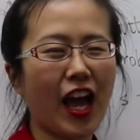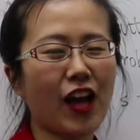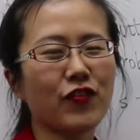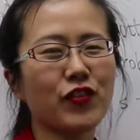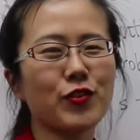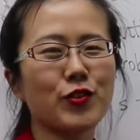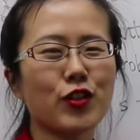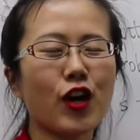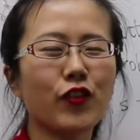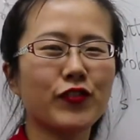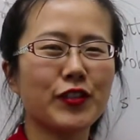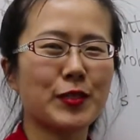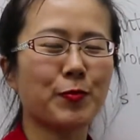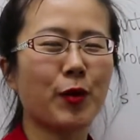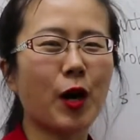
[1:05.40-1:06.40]
Have you solved
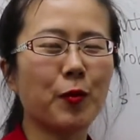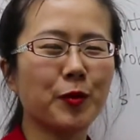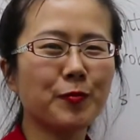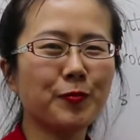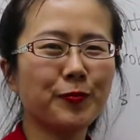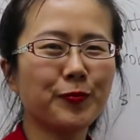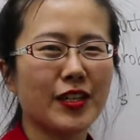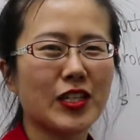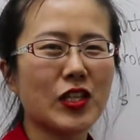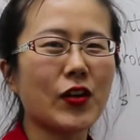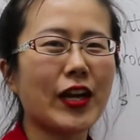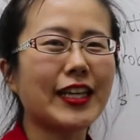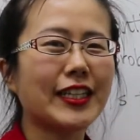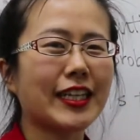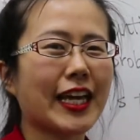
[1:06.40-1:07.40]
this problem? So
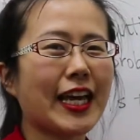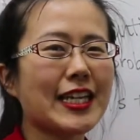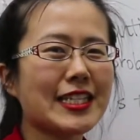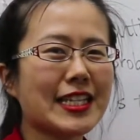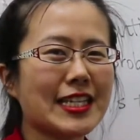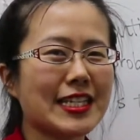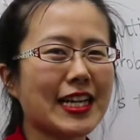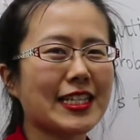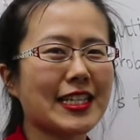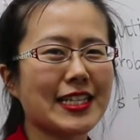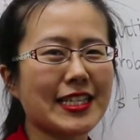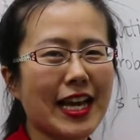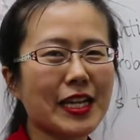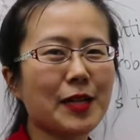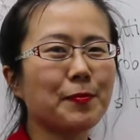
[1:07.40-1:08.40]
in the cases that the
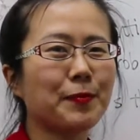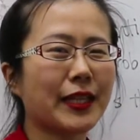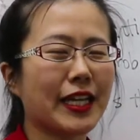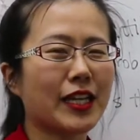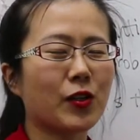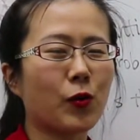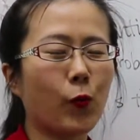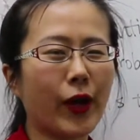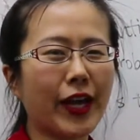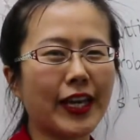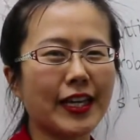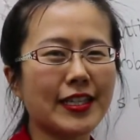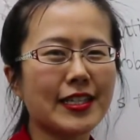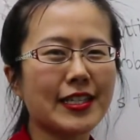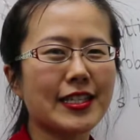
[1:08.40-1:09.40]
second player
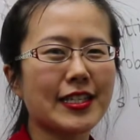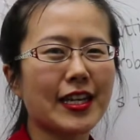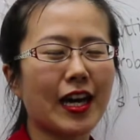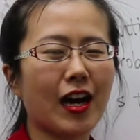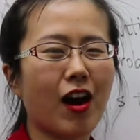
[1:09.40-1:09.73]
wins,